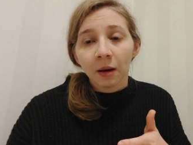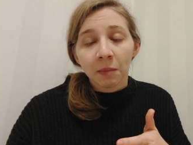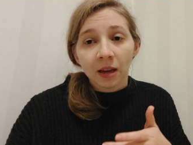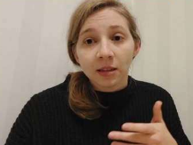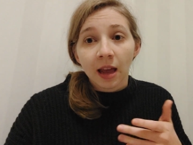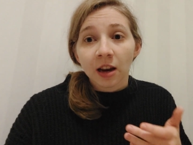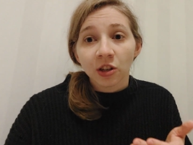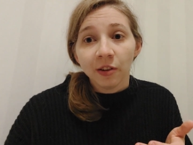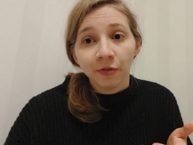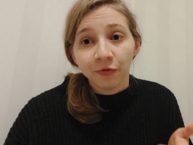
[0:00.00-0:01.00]
because they
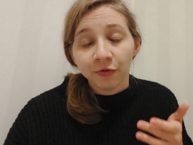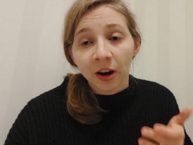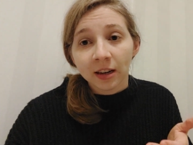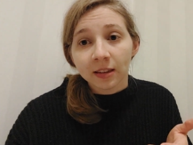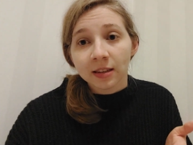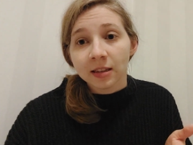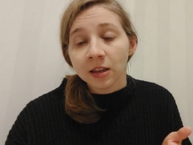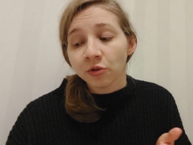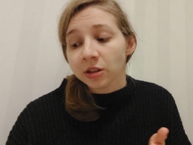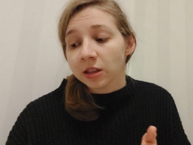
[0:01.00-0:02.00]
actually find that this is
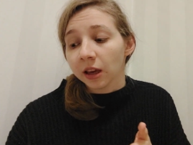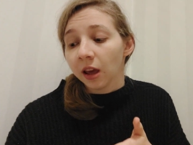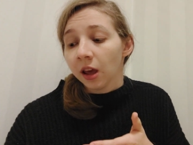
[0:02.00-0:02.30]
interesting.